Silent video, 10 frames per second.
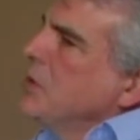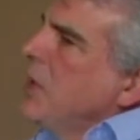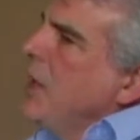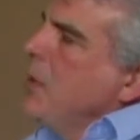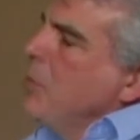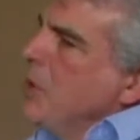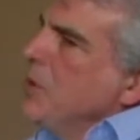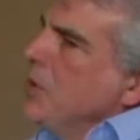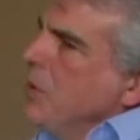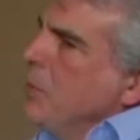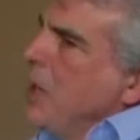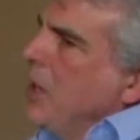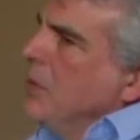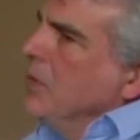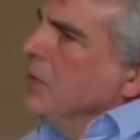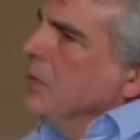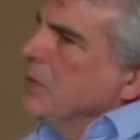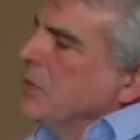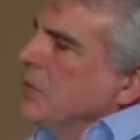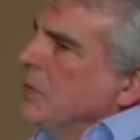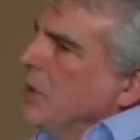came into the mountains,